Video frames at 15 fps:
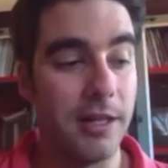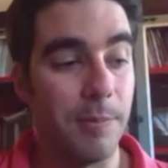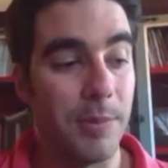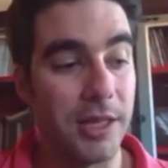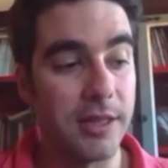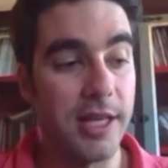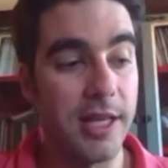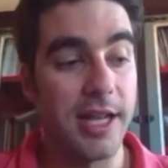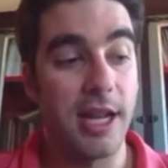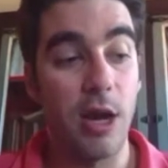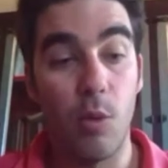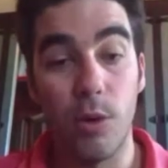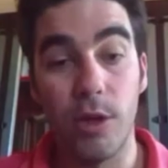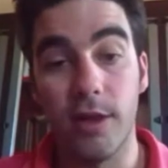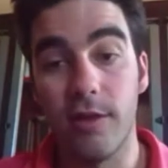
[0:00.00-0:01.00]
But then I
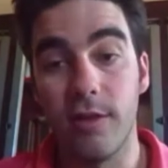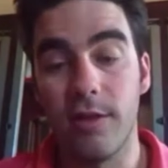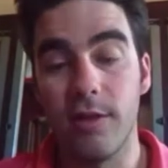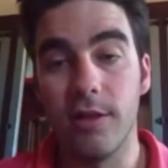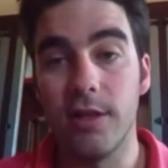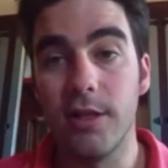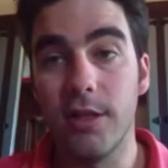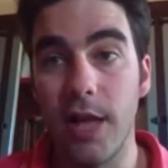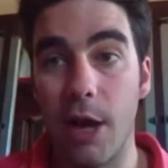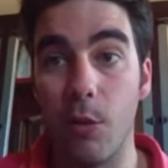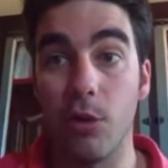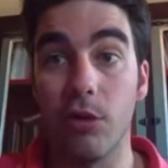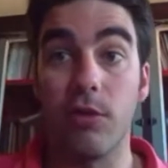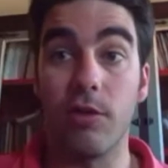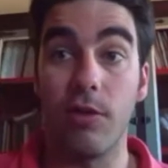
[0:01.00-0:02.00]

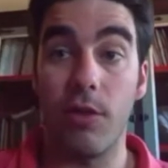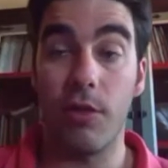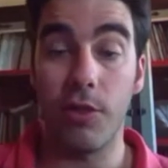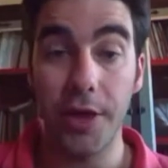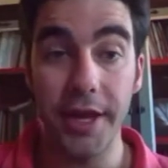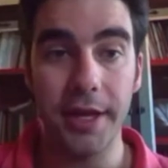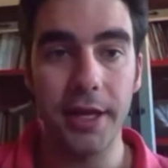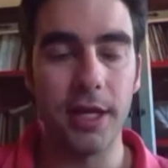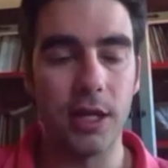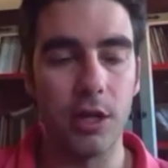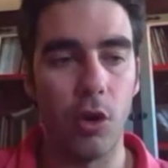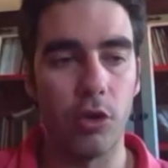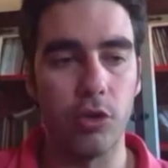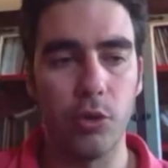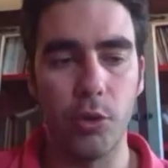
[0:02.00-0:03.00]
was thinking
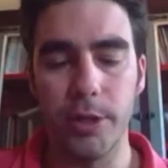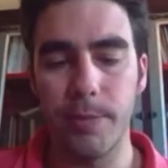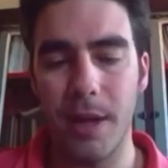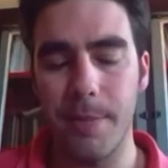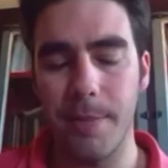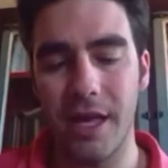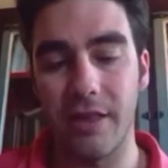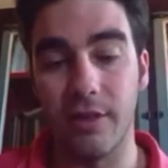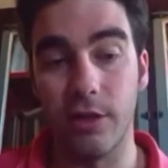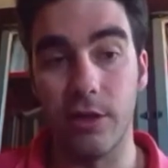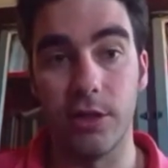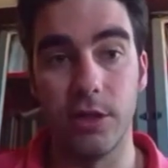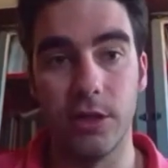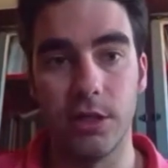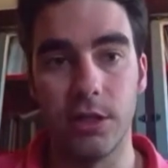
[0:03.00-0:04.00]
on doing my master
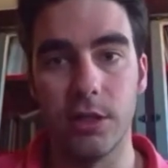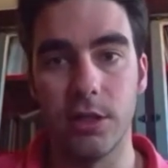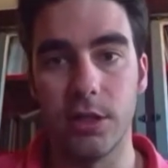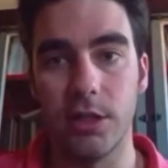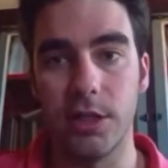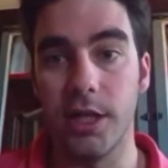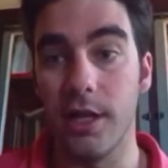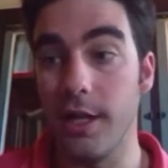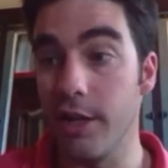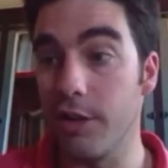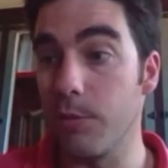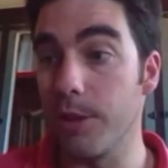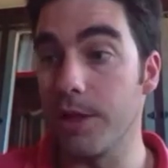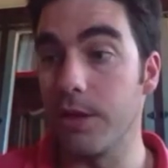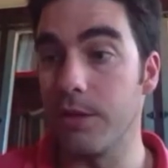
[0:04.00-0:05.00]
in
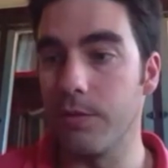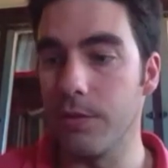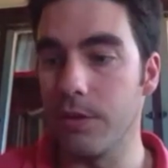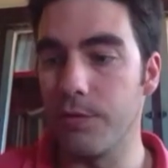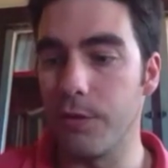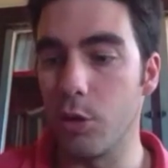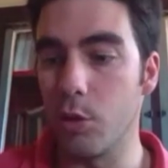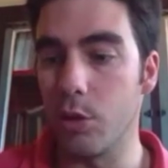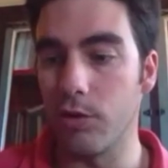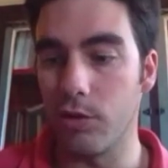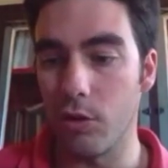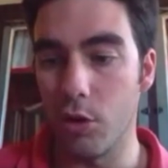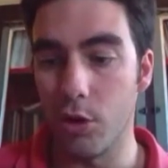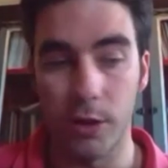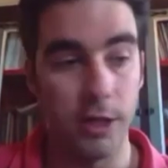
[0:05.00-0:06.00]
Lisbon, focused
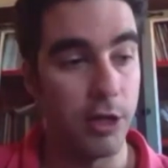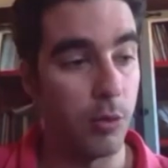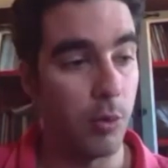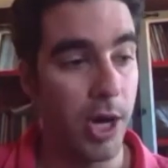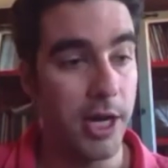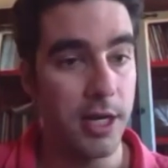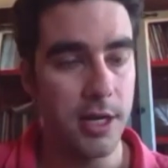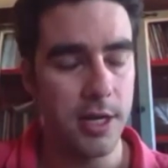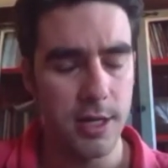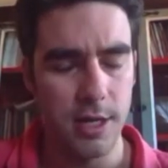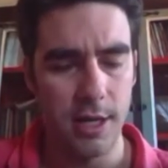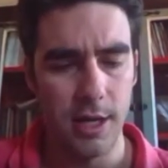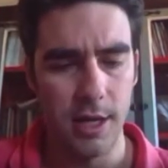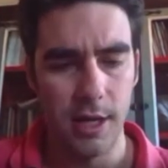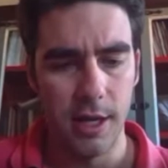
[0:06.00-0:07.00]
only in wine.
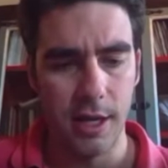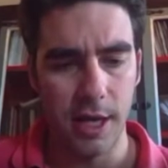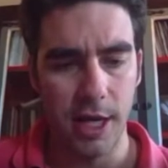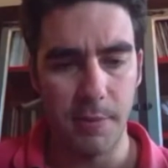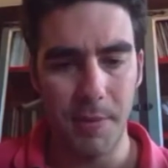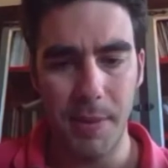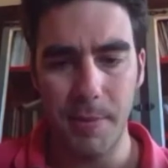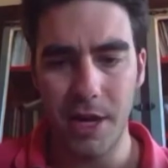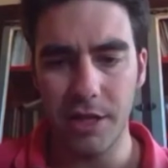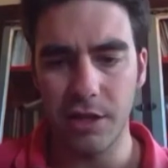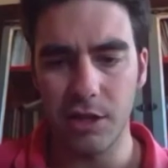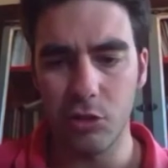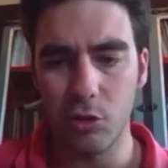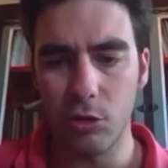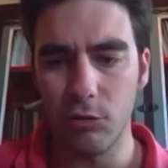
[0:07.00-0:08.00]
And my mother
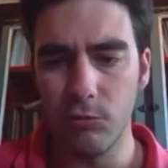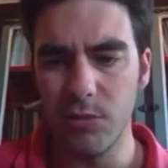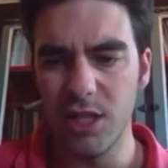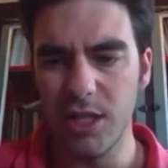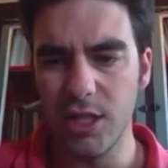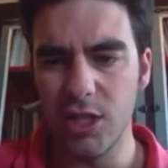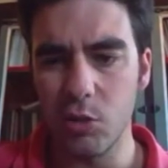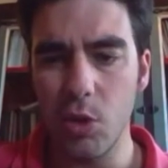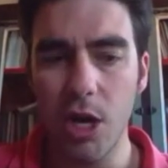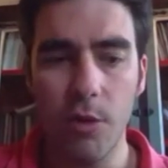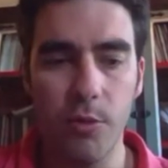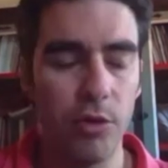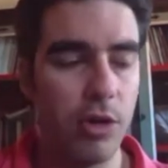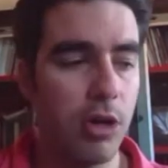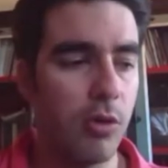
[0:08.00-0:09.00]
told me,
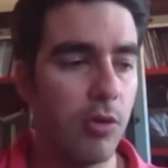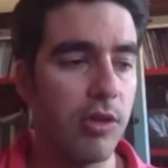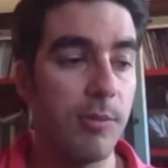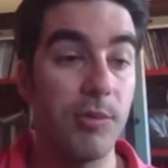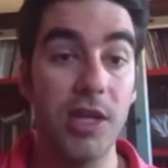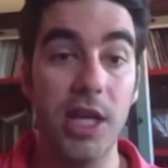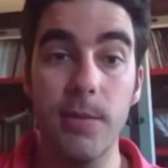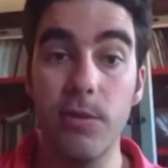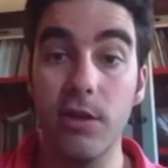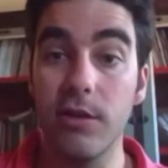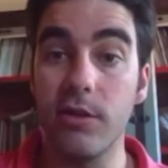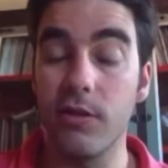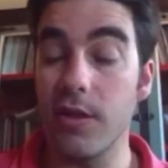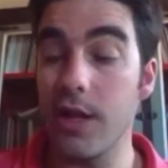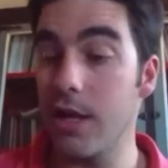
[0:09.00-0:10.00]
João, you know, sometimes
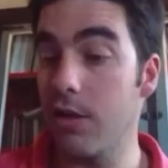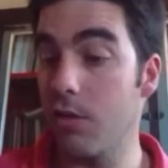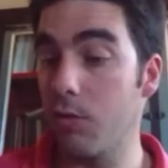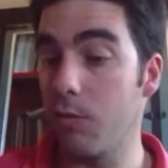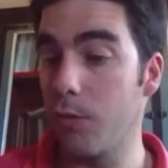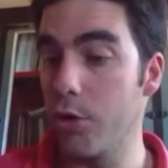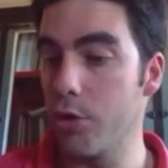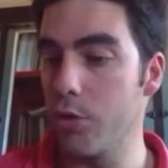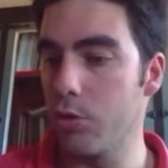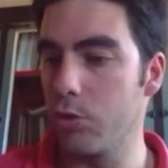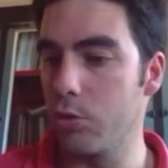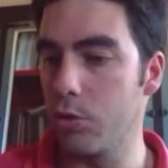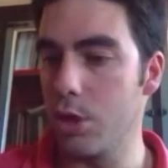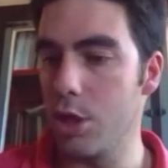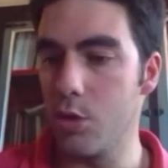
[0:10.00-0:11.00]
it's nice for you
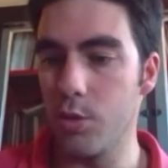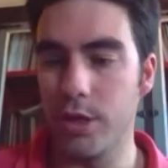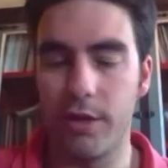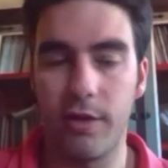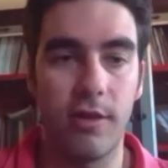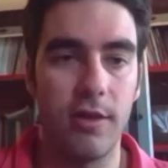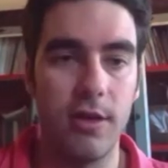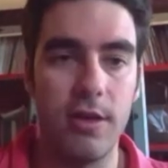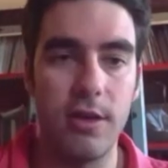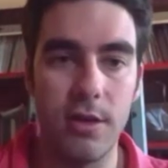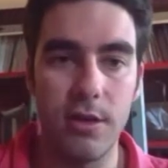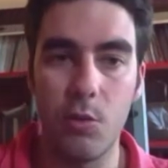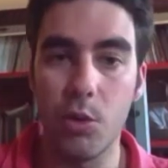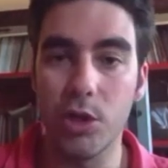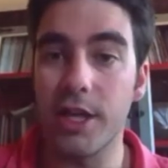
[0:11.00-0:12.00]
to go and
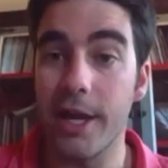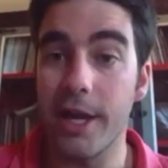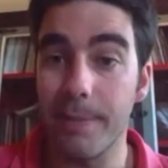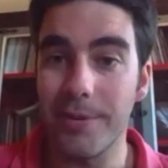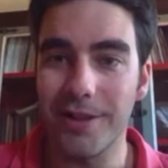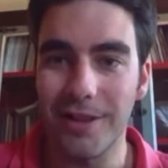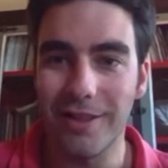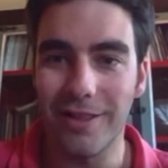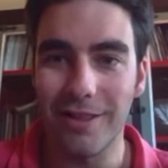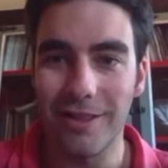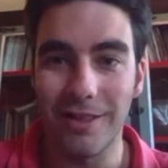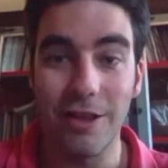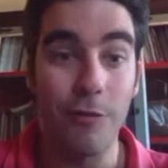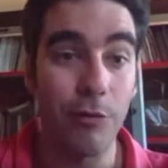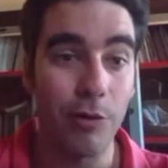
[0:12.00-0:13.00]
see what happens
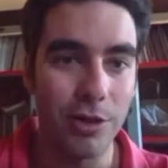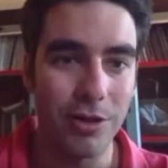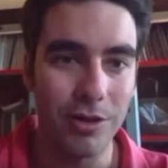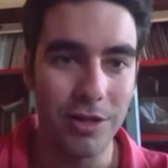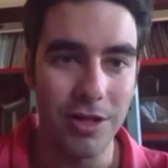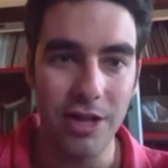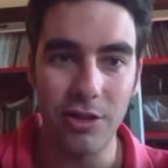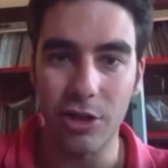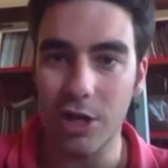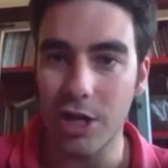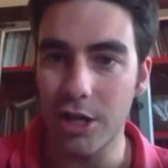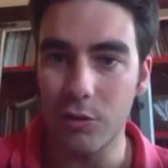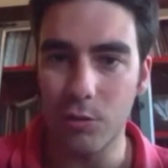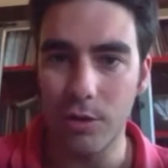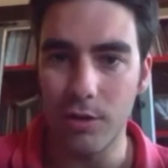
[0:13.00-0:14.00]
different in other
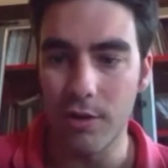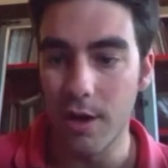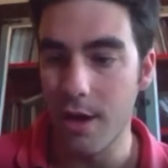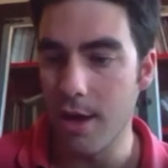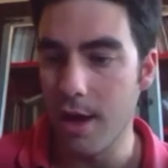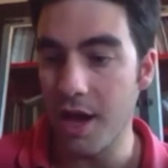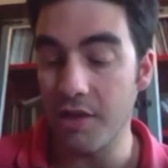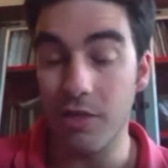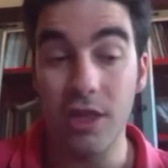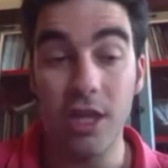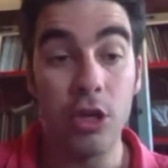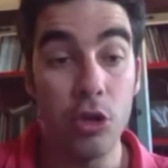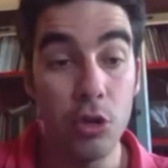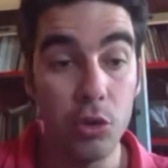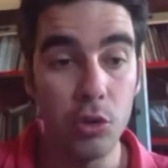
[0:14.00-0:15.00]
countries. I
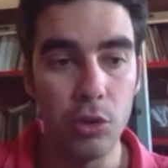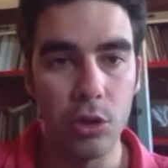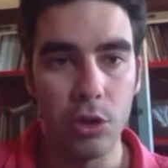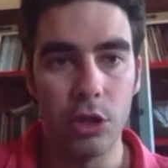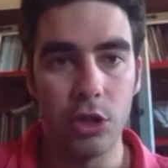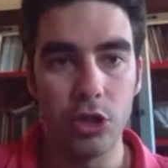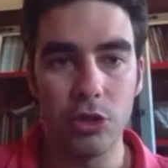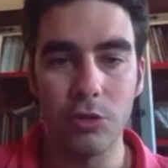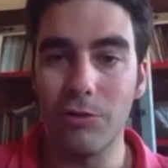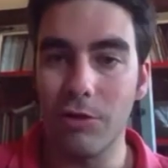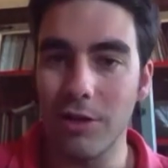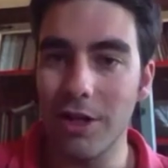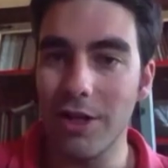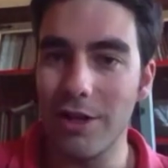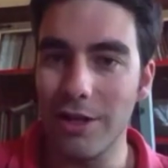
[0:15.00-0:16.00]
think you should
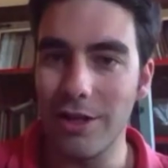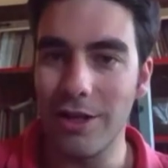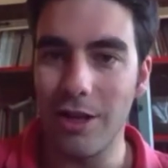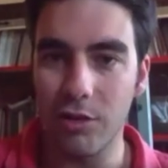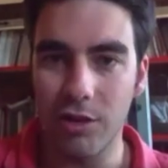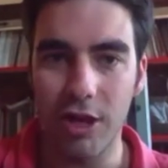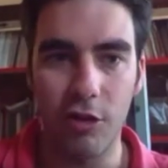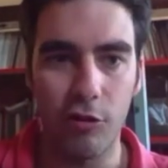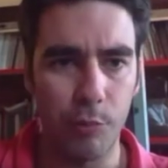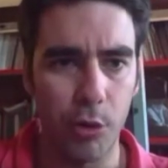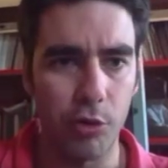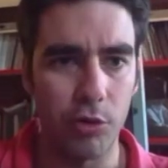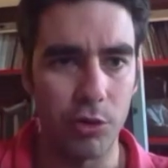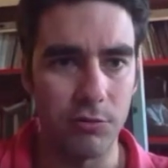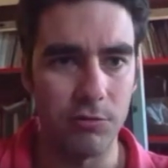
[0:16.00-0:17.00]
study outside of
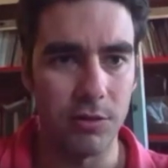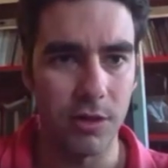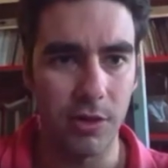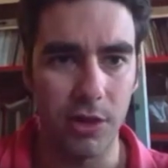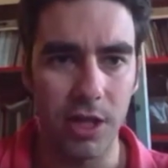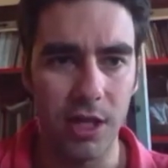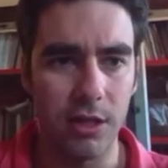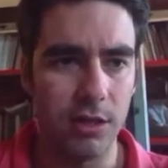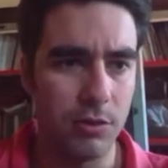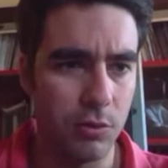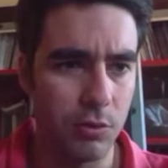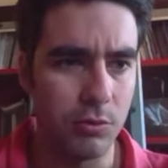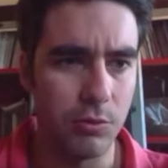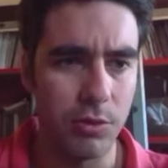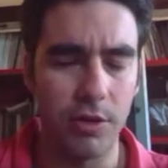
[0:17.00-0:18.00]
Portugal. I think
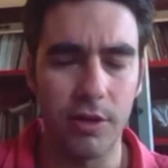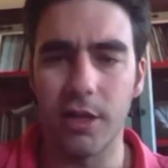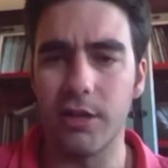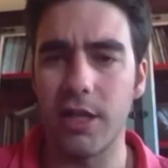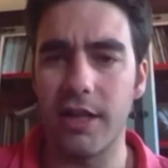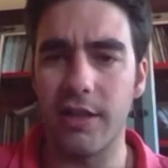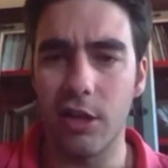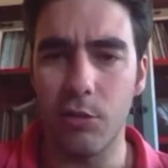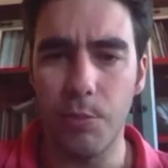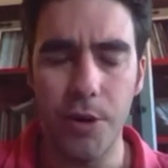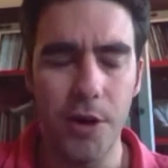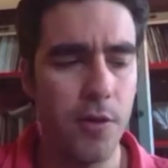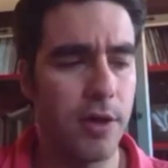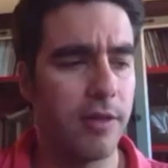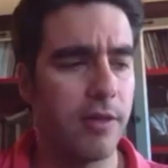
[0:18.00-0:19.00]
it's a nice
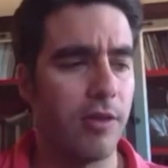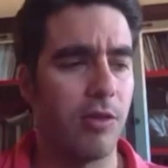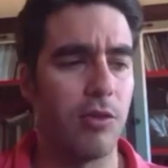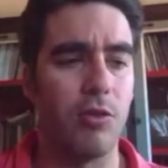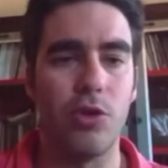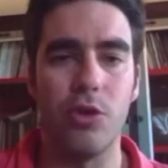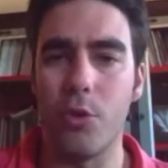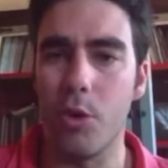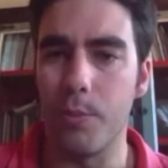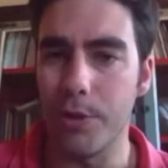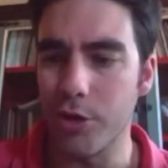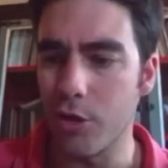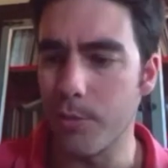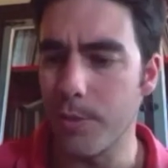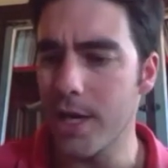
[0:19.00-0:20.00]
experience, you open
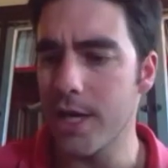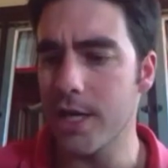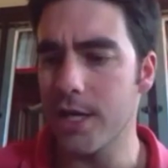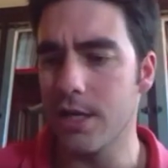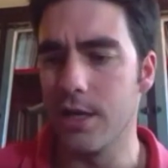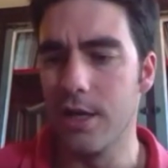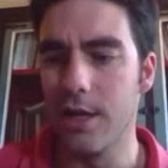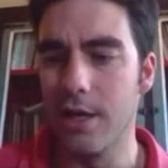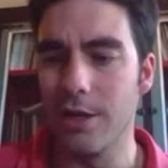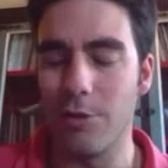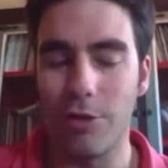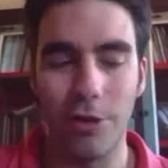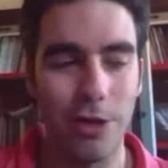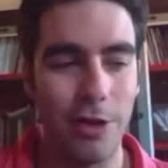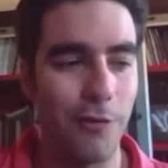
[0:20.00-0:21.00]
your mind, you
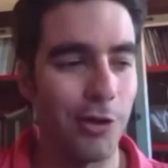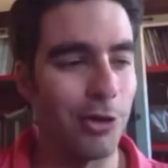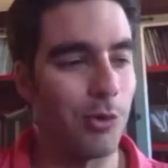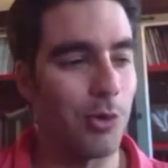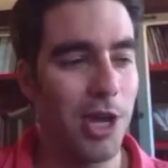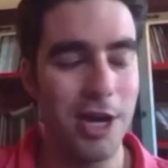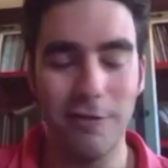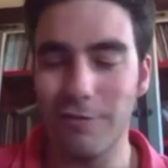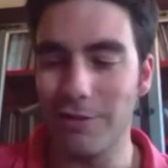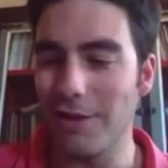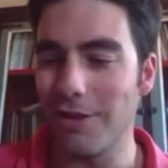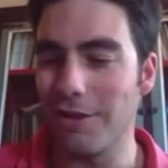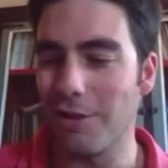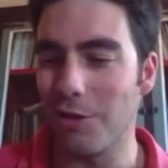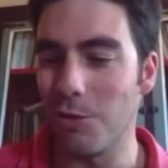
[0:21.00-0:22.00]
see different realities
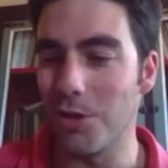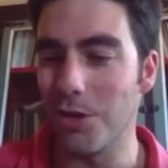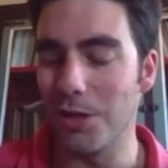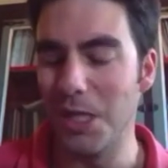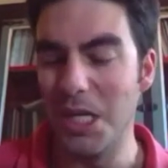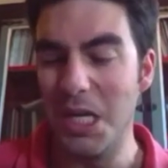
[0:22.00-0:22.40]
and so on.